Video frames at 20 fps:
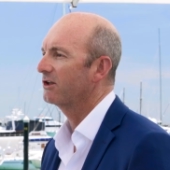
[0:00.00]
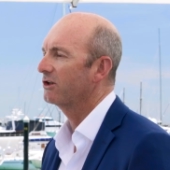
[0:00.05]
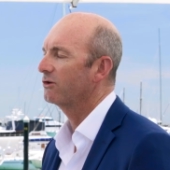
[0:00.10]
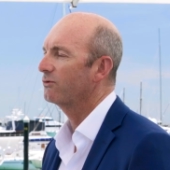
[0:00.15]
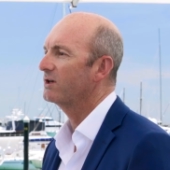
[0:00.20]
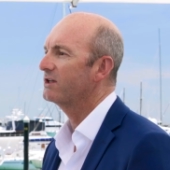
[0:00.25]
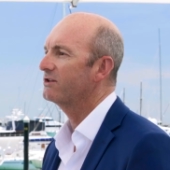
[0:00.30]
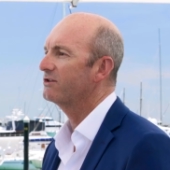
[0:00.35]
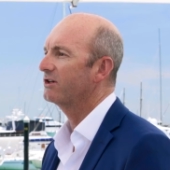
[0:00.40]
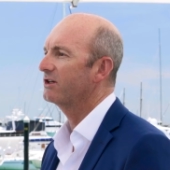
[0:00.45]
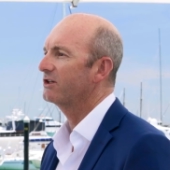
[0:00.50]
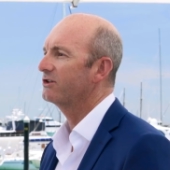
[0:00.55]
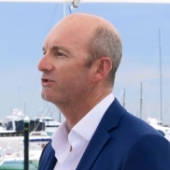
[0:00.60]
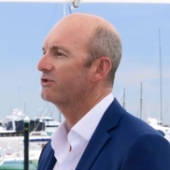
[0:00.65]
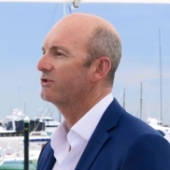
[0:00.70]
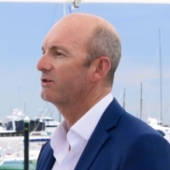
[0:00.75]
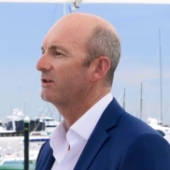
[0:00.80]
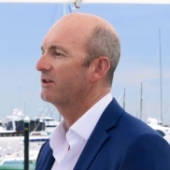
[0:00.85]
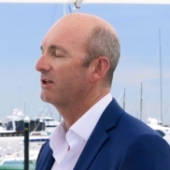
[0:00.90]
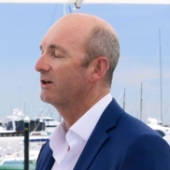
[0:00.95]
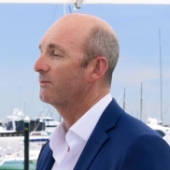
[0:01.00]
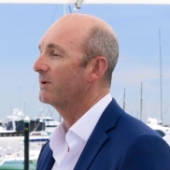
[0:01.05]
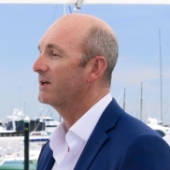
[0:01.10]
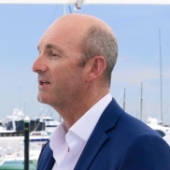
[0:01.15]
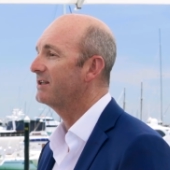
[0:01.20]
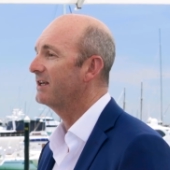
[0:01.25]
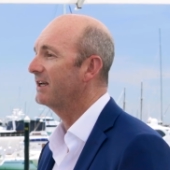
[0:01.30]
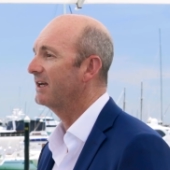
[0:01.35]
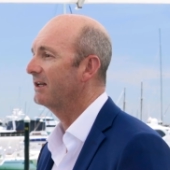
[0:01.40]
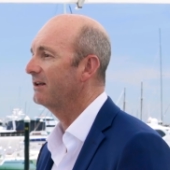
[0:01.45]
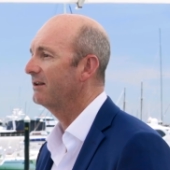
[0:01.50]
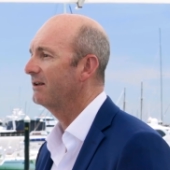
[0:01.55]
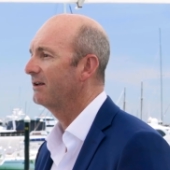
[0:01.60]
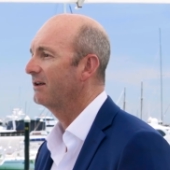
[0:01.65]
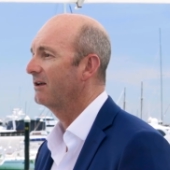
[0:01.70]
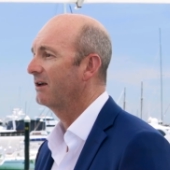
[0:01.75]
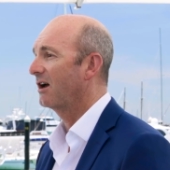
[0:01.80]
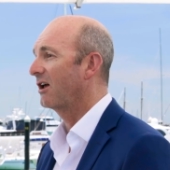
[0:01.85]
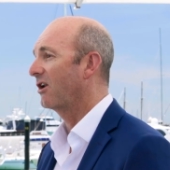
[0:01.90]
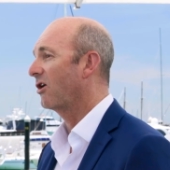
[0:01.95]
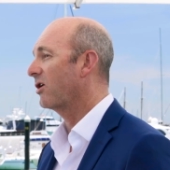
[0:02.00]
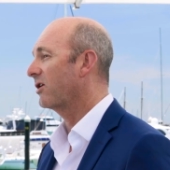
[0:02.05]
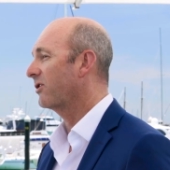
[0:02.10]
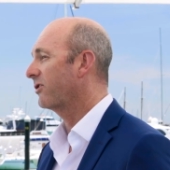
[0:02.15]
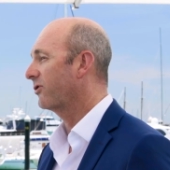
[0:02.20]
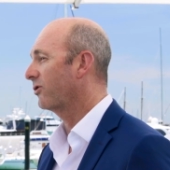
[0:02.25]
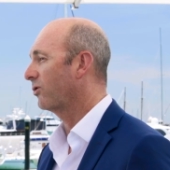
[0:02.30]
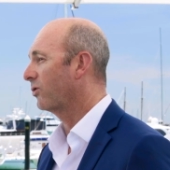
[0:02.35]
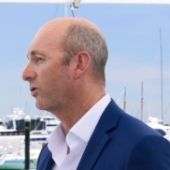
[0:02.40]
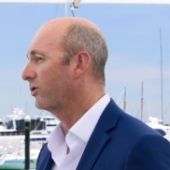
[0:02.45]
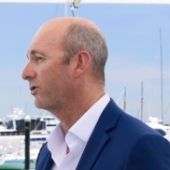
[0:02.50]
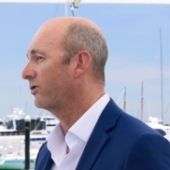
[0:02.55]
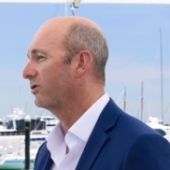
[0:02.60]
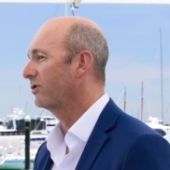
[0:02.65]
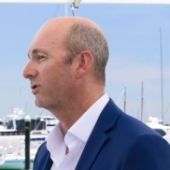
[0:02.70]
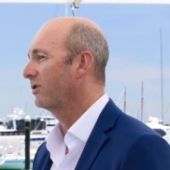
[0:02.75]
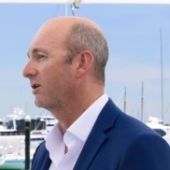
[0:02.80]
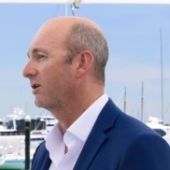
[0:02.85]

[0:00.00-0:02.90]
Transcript: So the research that we did, and I thought